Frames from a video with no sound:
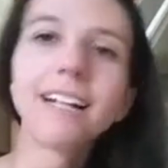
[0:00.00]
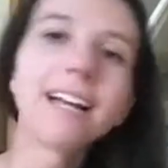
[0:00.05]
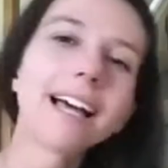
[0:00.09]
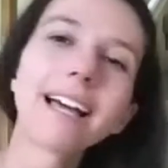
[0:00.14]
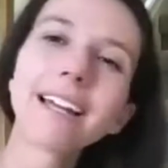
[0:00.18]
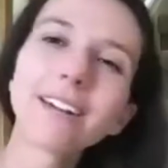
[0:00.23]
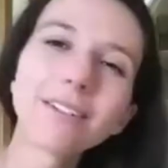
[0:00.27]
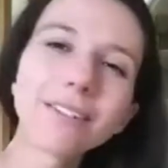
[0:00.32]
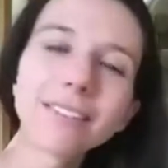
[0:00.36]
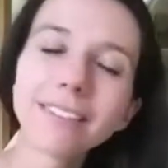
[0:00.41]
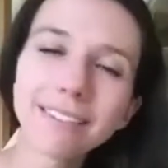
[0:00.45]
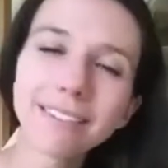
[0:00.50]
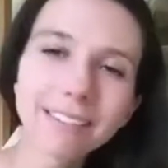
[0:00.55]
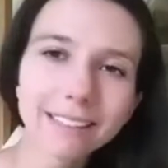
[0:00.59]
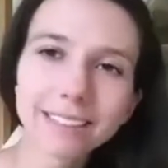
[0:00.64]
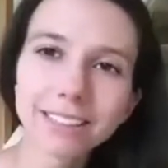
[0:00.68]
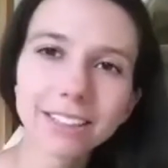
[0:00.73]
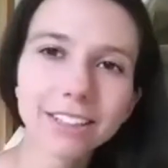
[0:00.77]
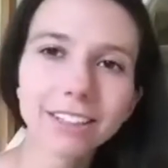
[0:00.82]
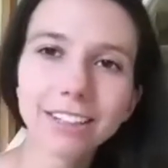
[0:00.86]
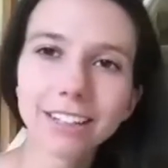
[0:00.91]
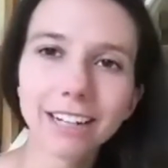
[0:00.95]
I don't think
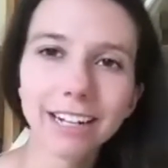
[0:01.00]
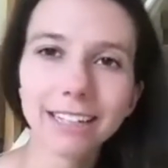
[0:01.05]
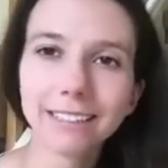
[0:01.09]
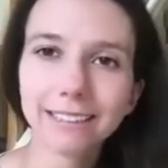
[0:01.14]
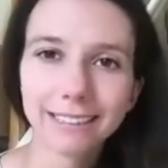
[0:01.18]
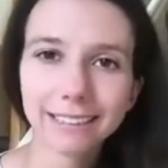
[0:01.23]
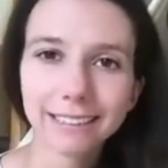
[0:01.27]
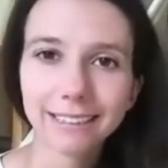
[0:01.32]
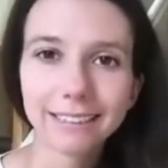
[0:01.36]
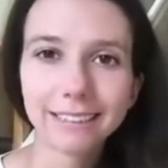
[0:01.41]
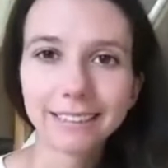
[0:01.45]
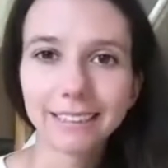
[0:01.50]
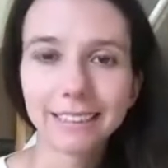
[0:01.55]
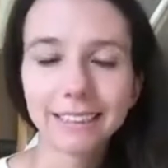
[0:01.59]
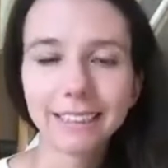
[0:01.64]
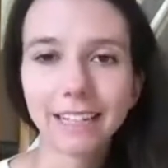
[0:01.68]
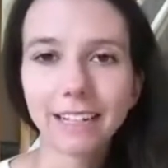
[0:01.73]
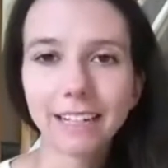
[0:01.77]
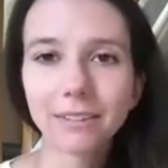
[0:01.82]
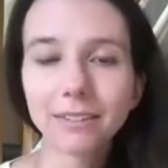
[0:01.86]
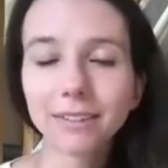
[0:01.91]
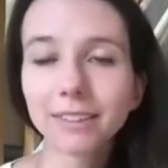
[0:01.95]
that's a good idea,
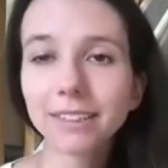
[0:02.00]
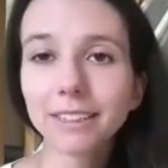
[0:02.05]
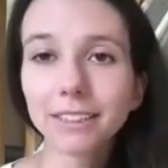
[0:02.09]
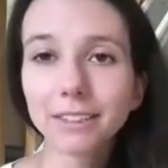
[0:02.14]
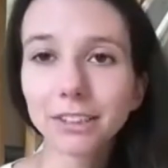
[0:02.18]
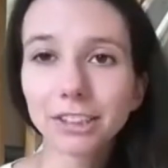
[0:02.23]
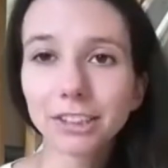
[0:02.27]
Dee. I don't think